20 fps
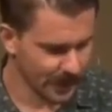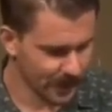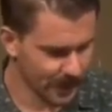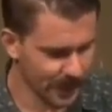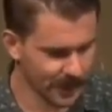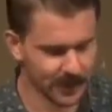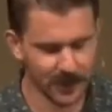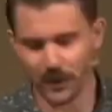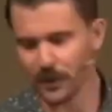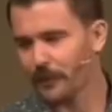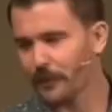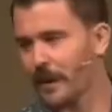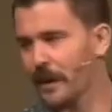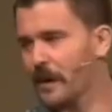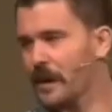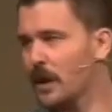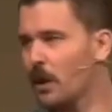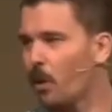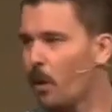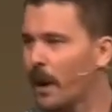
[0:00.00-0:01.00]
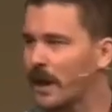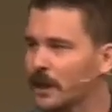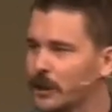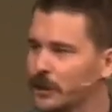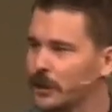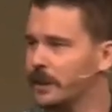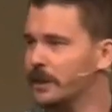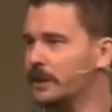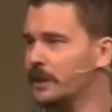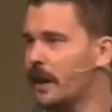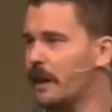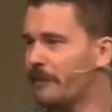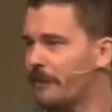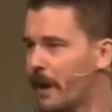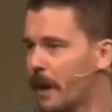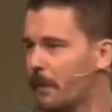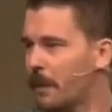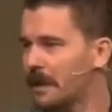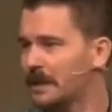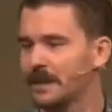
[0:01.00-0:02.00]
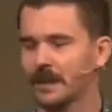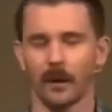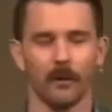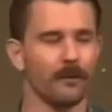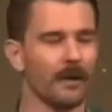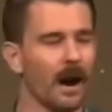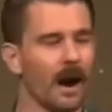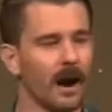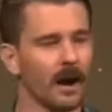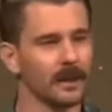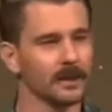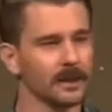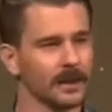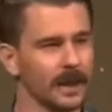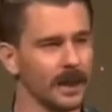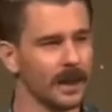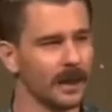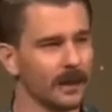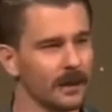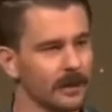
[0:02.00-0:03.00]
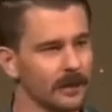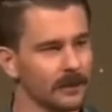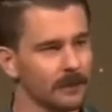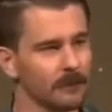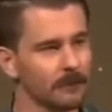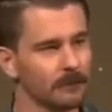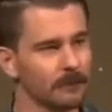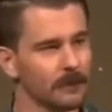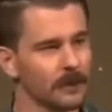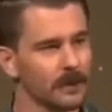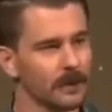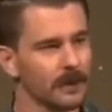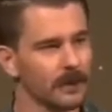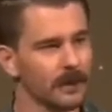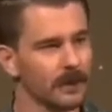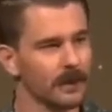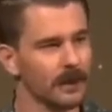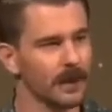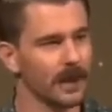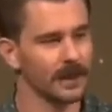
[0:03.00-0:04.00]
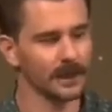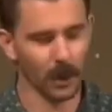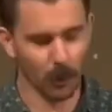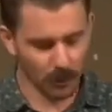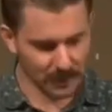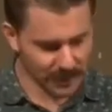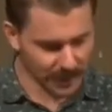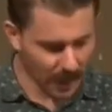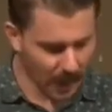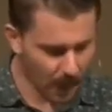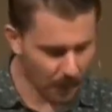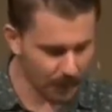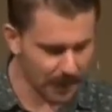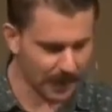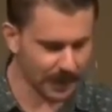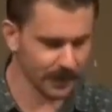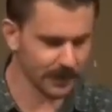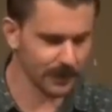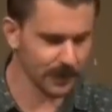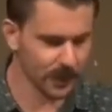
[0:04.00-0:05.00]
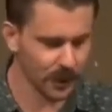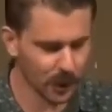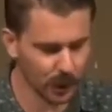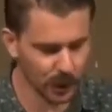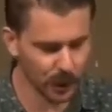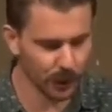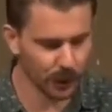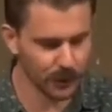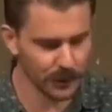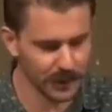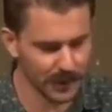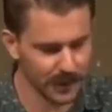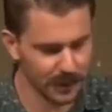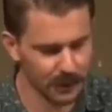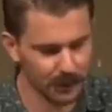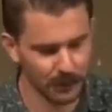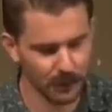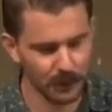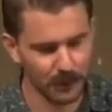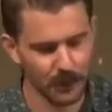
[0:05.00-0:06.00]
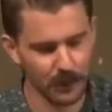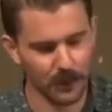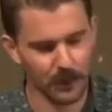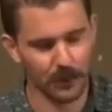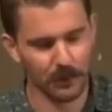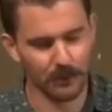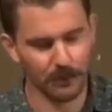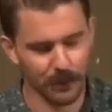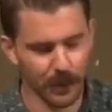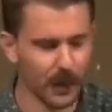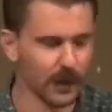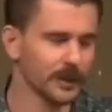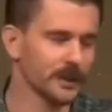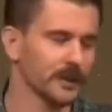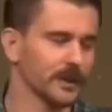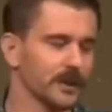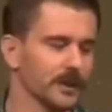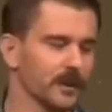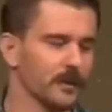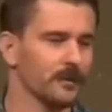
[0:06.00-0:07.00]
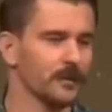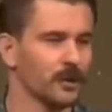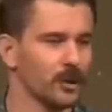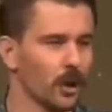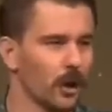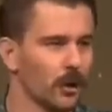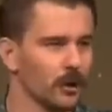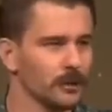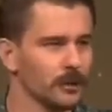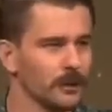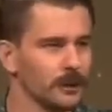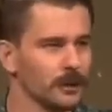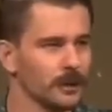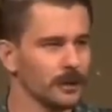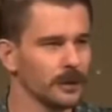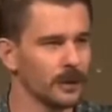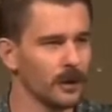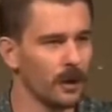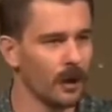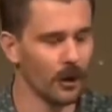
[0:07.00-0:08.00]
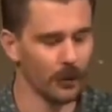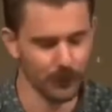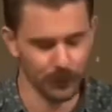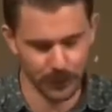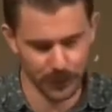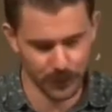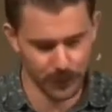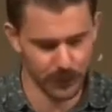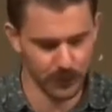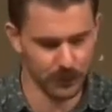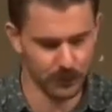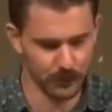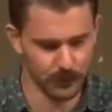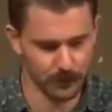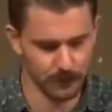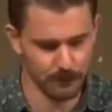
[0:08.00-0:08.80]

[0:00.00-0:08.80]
These are the very questions I found myself asking as I was coming to the closing verses of John's overture.